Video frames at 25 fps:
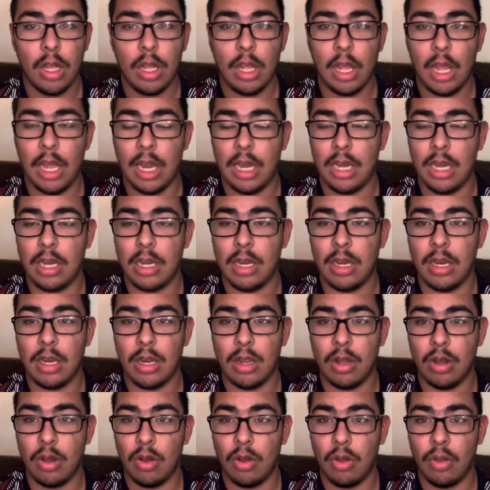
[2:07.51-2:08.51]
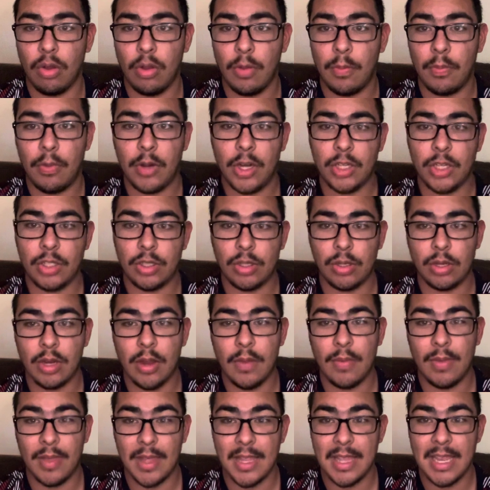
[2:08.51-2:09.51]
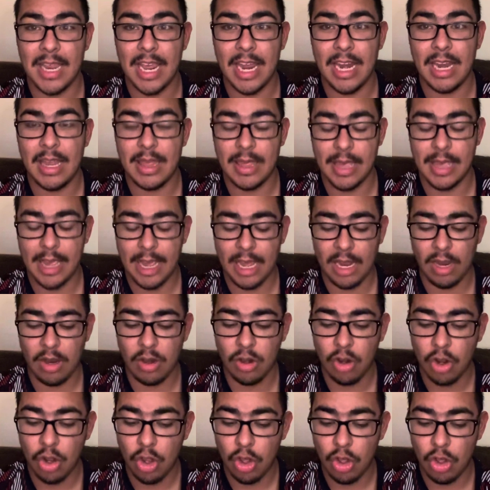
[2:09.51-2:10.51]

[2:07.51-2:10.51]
and all the pressure comes in Dennis Allen.